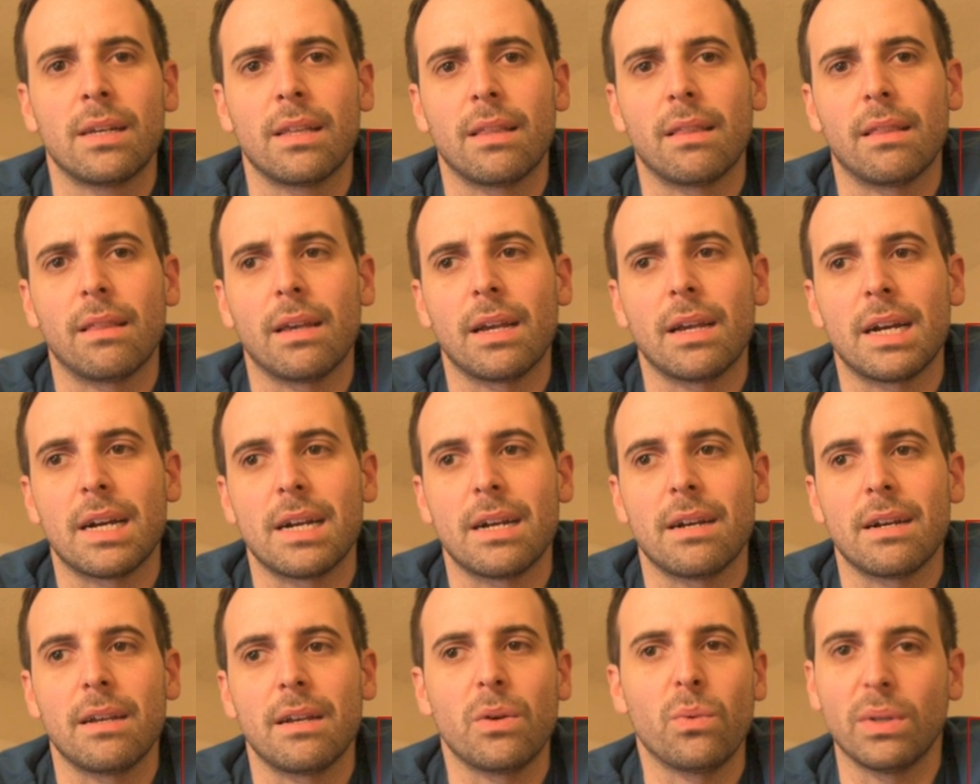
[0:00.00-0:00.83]

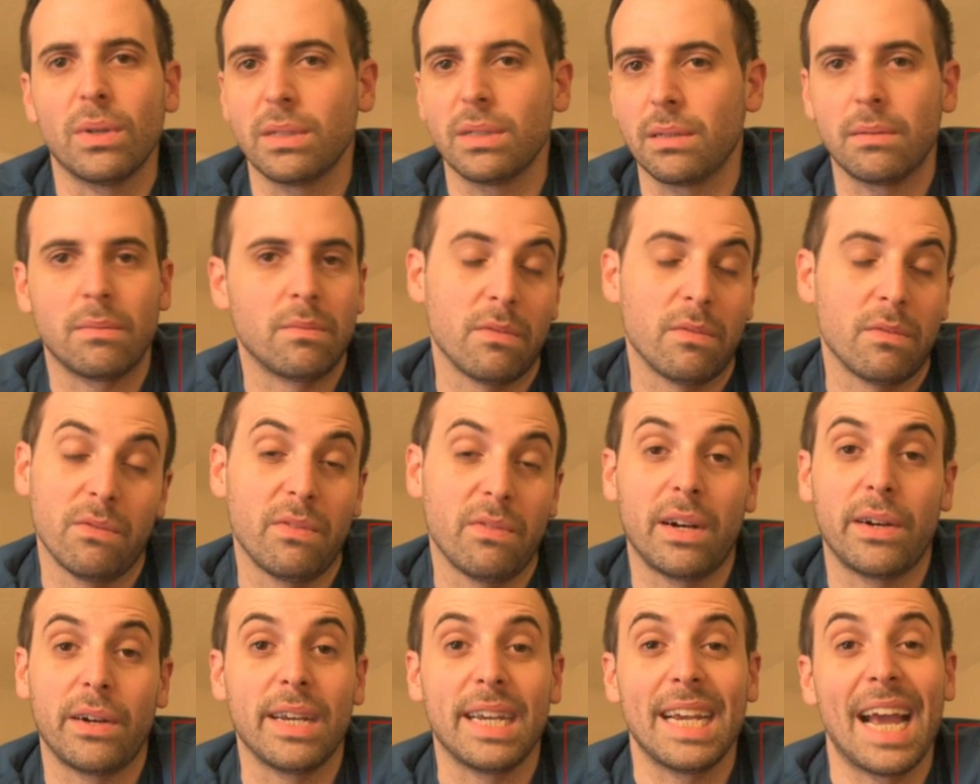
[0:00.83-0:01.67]
there, it wasn't
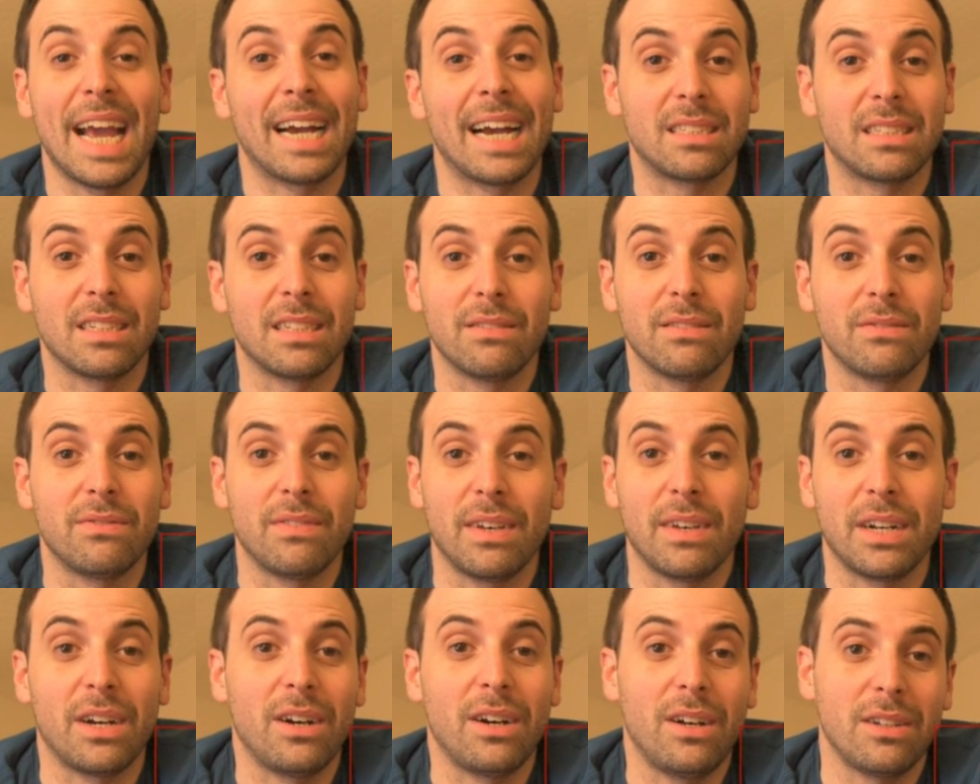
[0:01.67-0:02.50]
very active
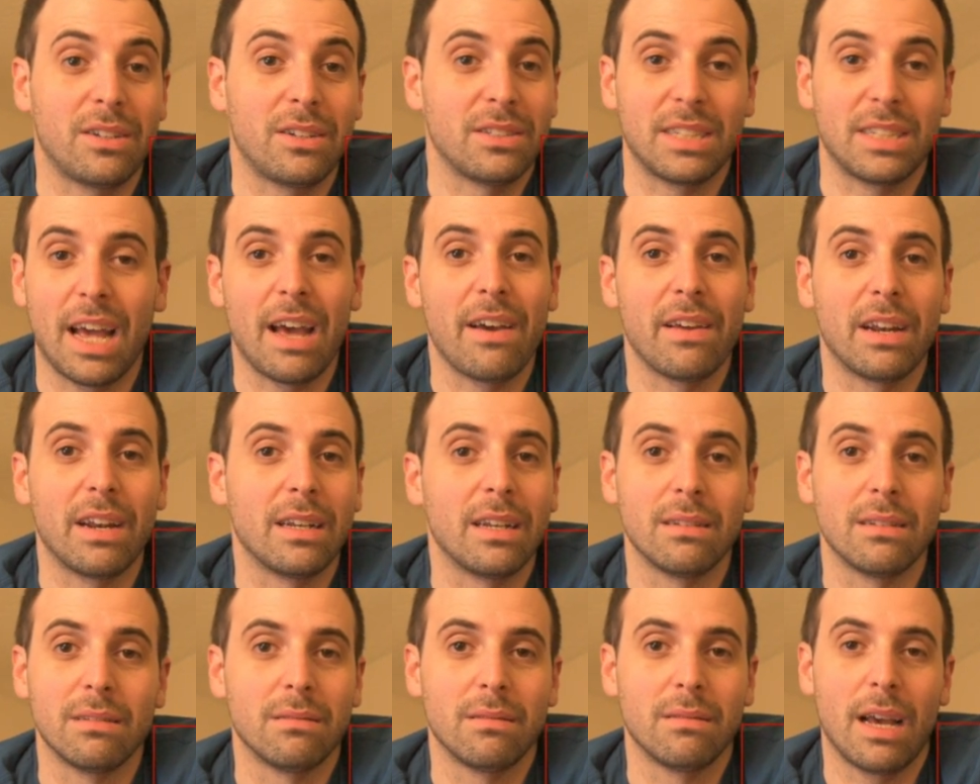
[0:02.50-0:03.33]
at all because I
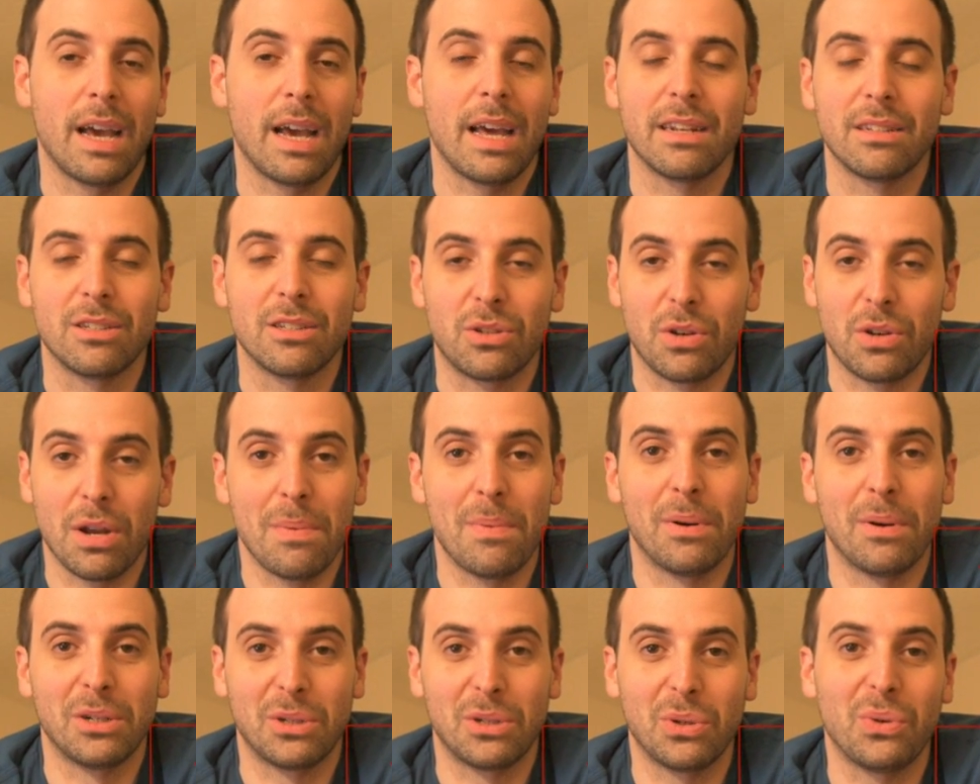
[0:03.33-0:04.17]
hadn't streamed
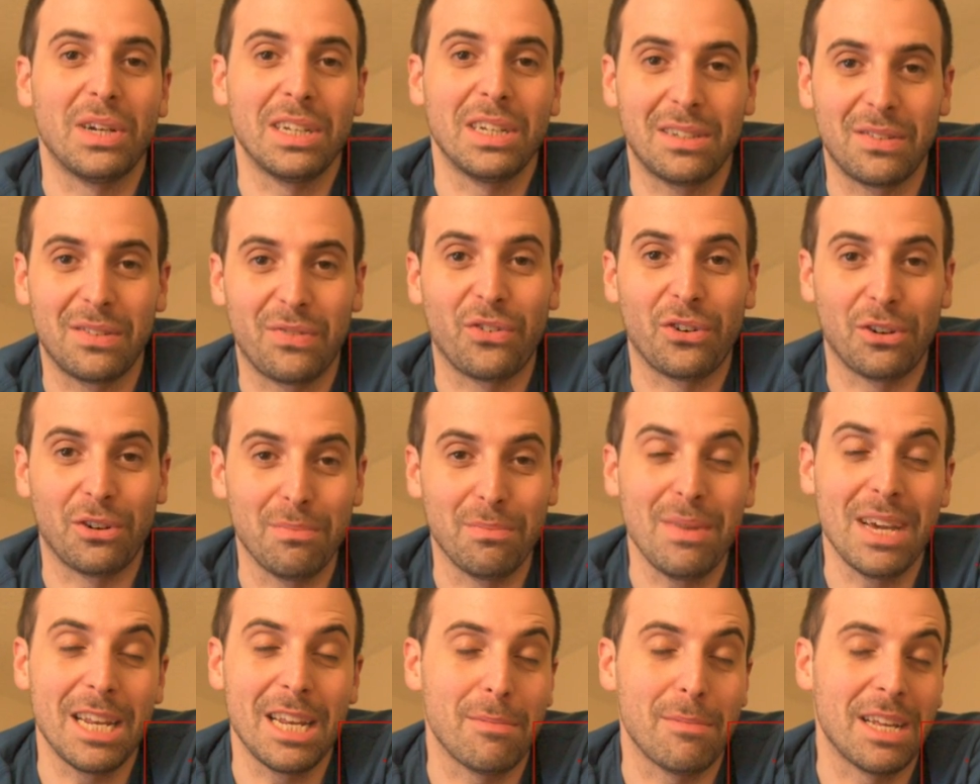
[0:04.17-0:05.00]
on Twitch for
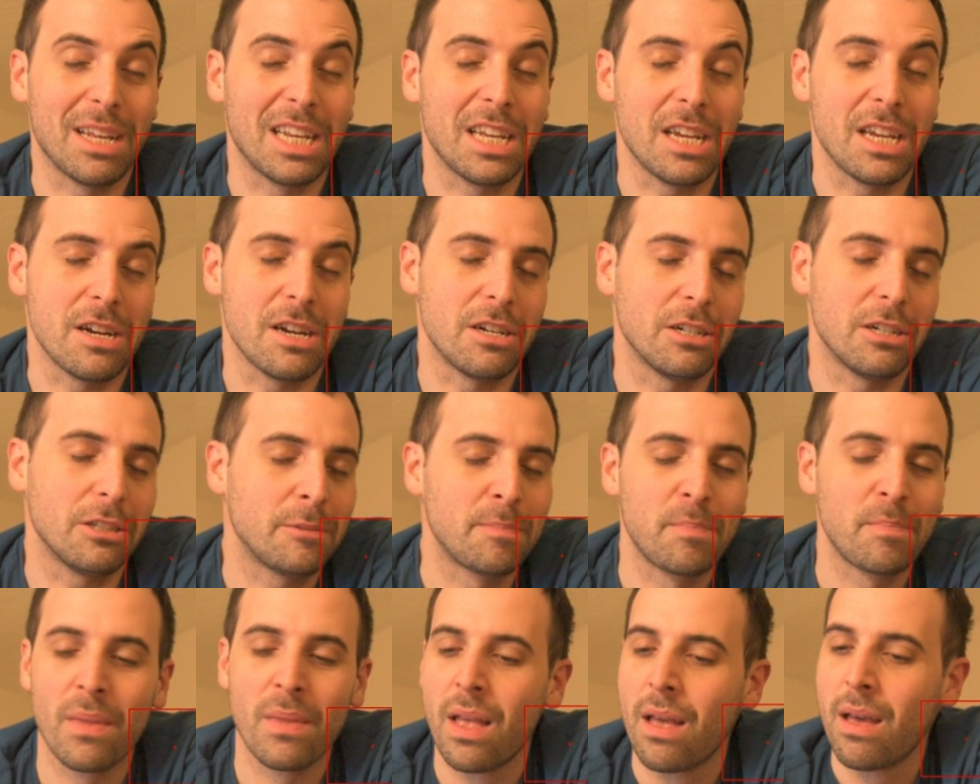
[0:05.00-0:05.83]
many years.
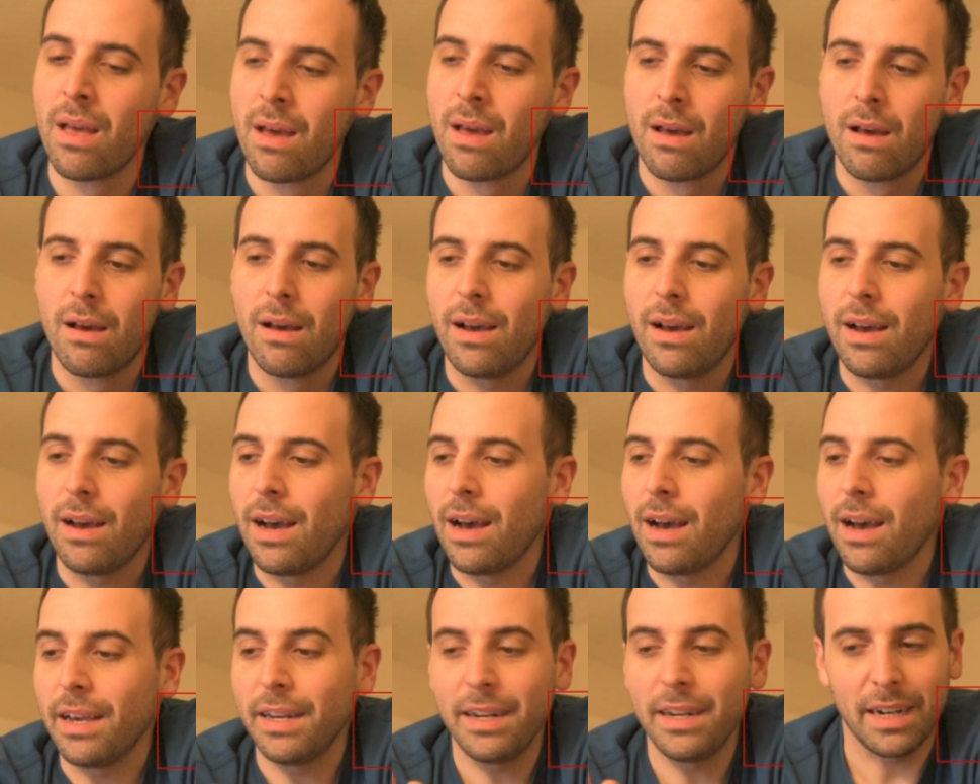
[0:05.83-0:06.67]

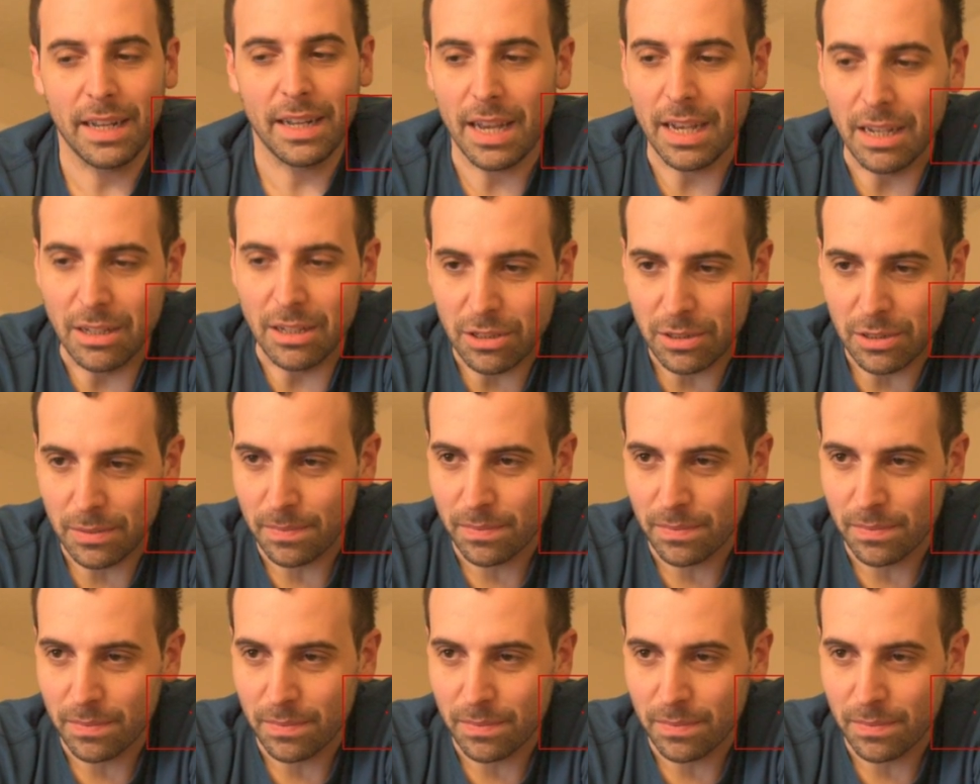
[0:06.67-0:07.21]
In any case,